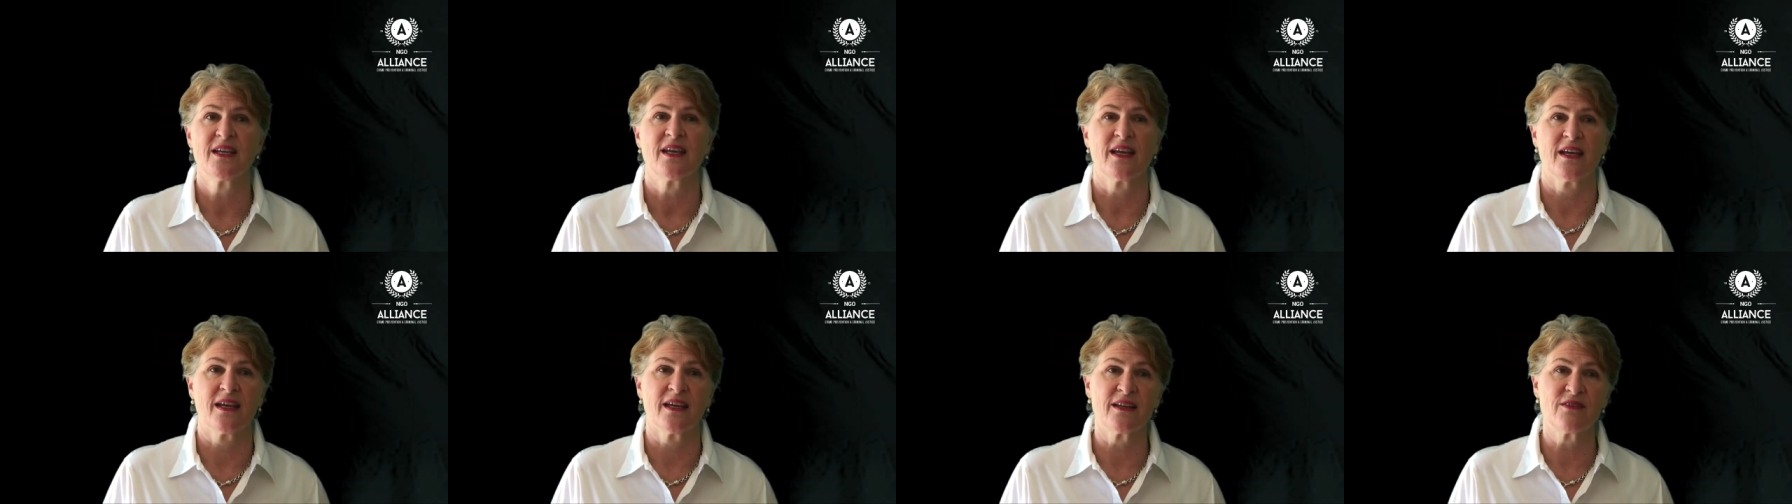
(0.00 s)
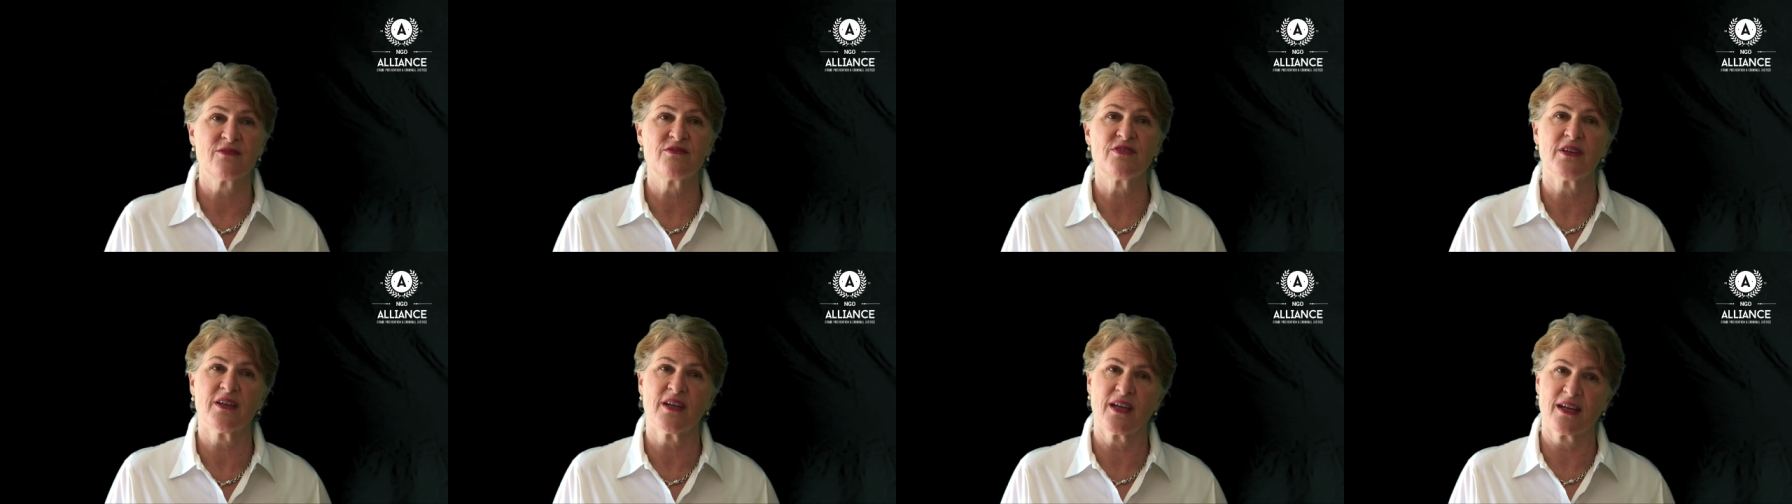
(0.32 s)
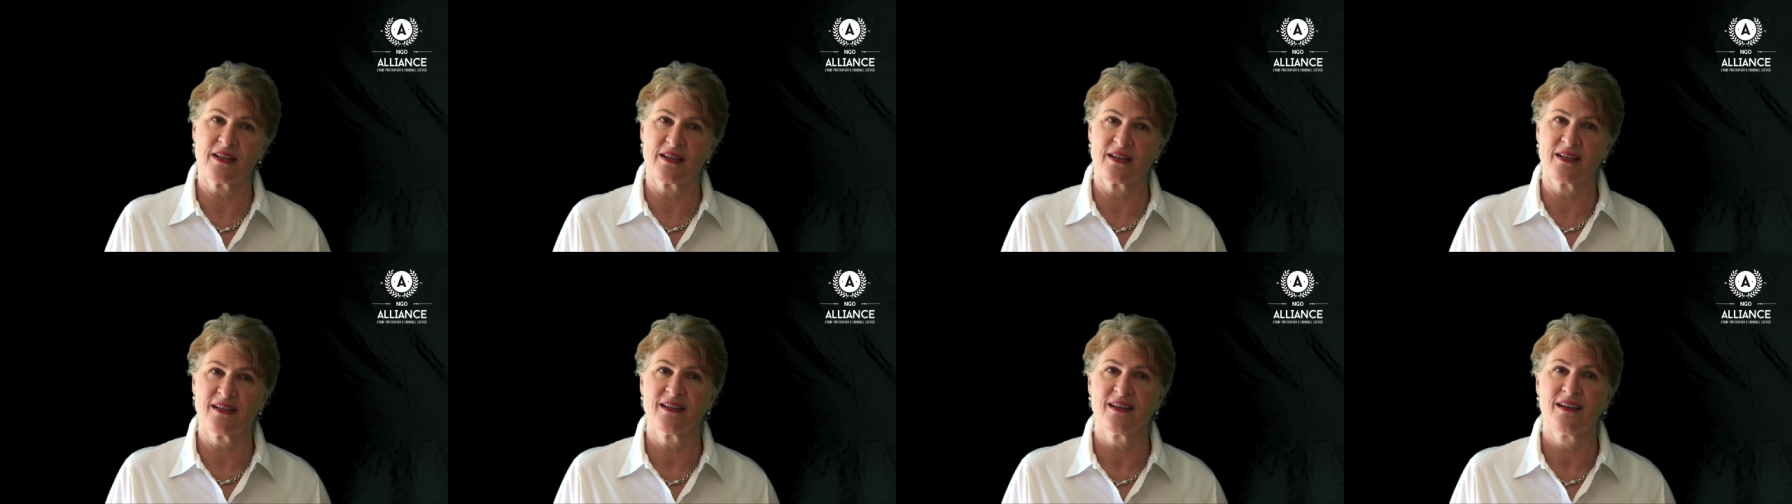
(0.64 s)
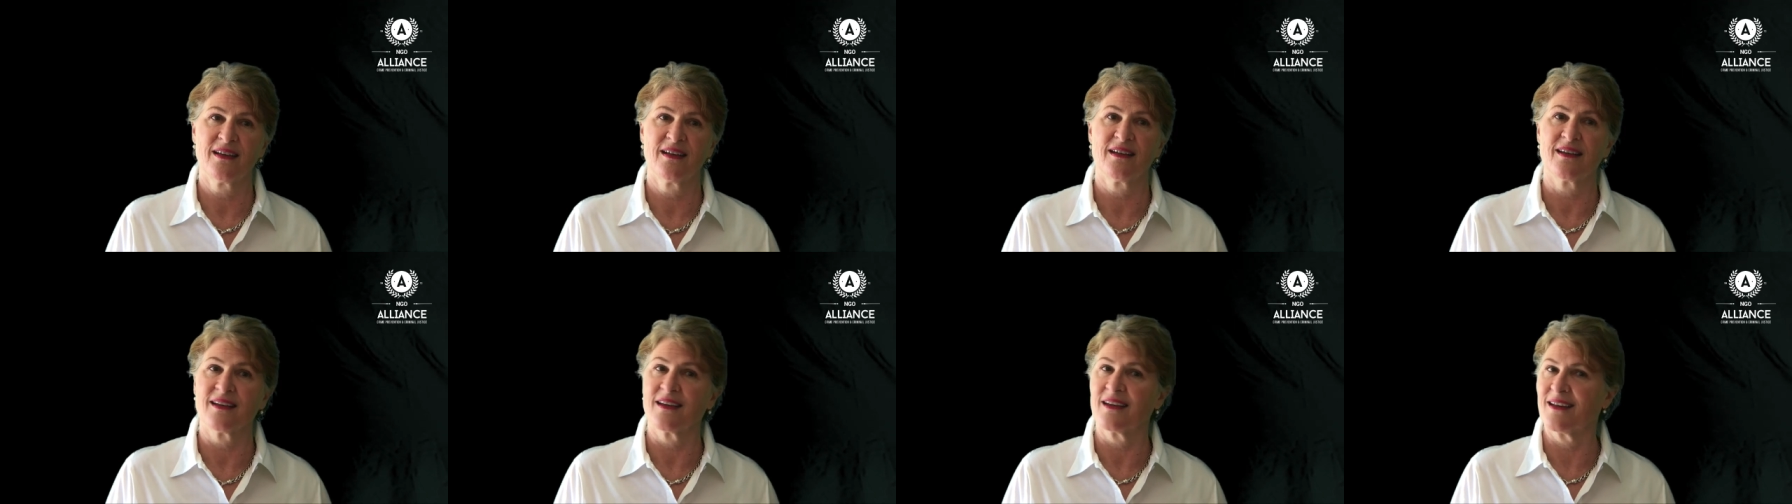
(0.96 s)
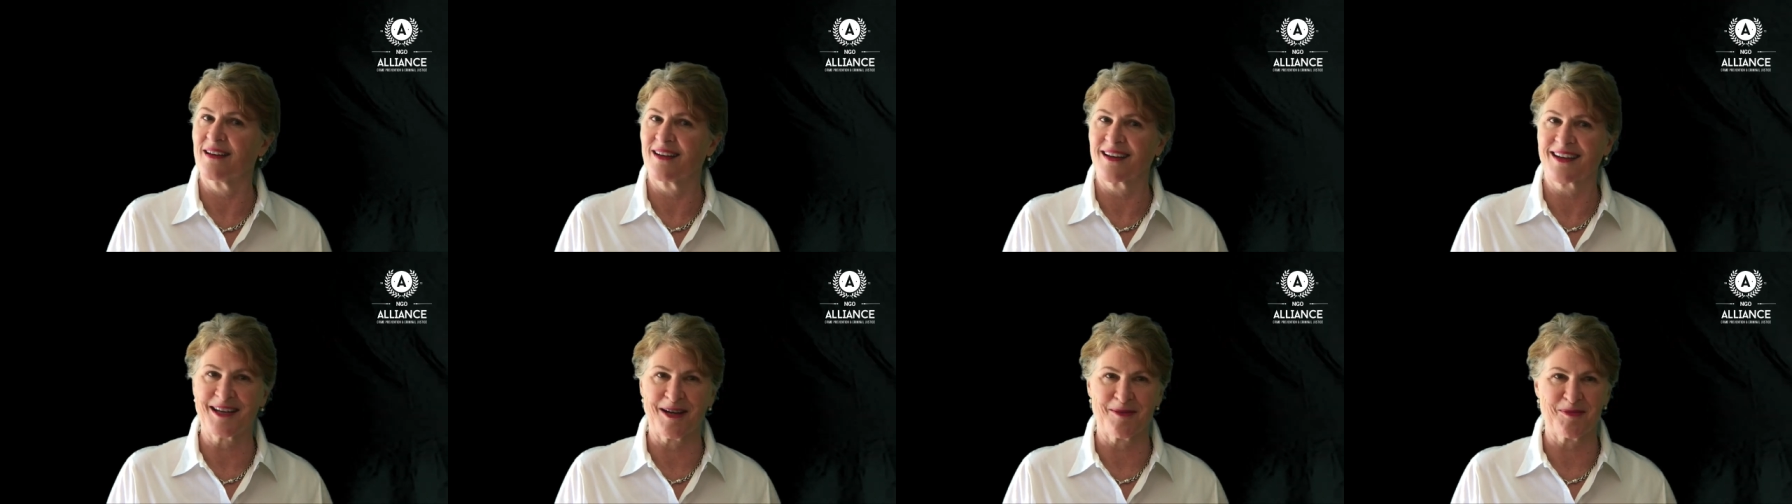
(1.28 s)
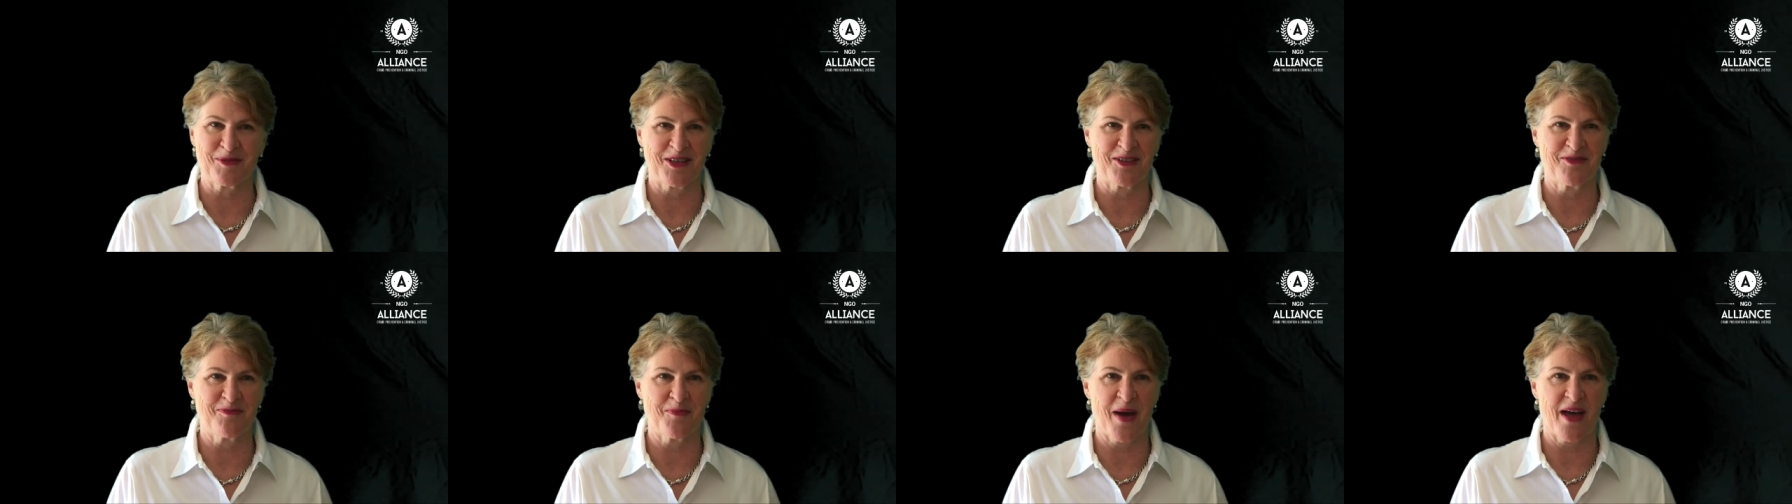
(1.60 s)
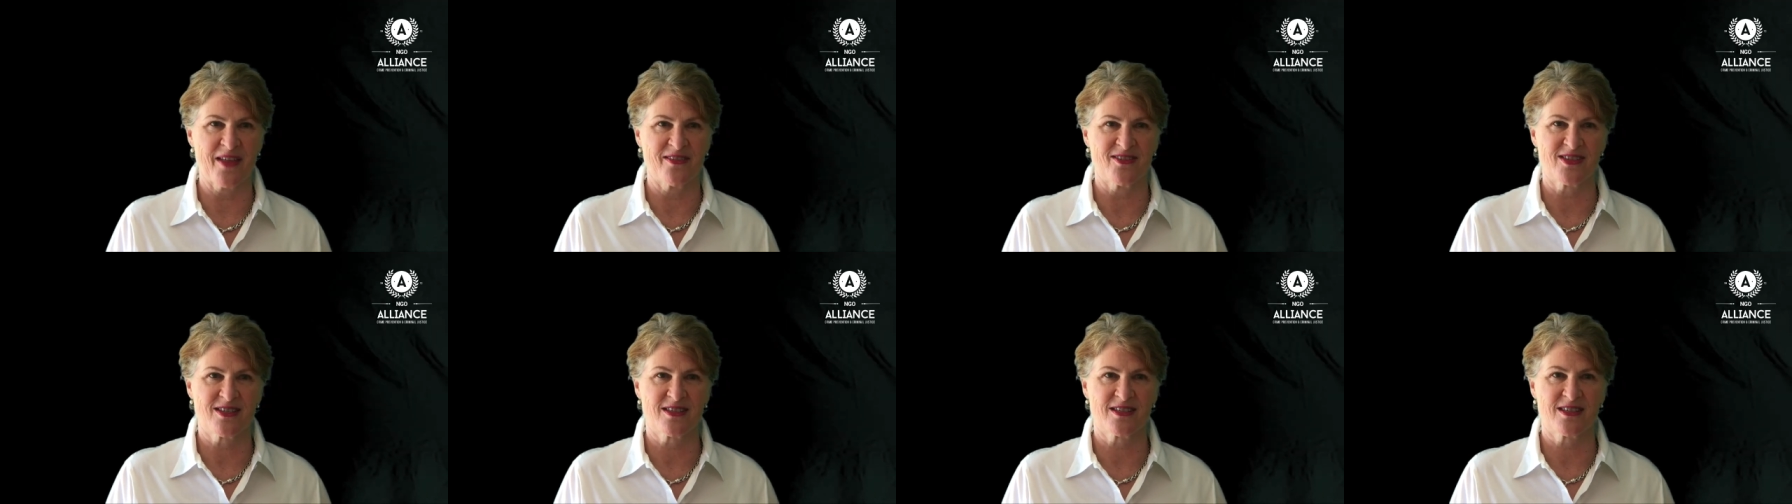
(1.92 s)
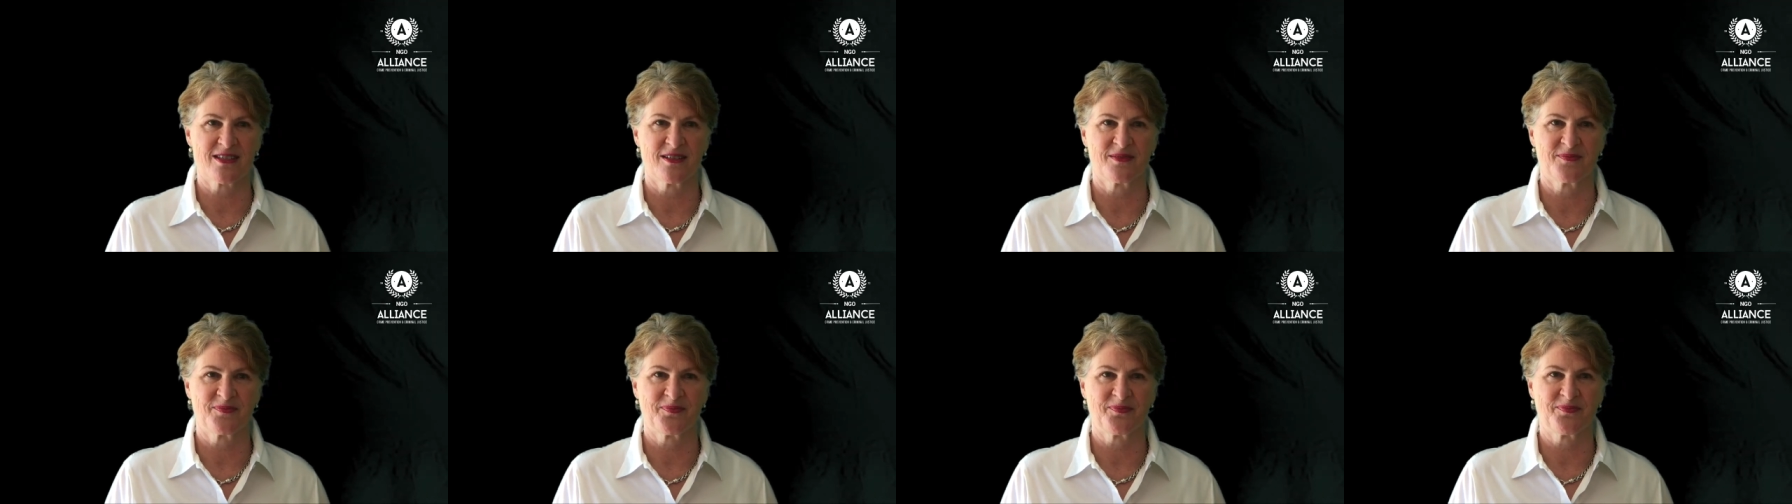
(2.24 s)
in Vienna in a couple of months.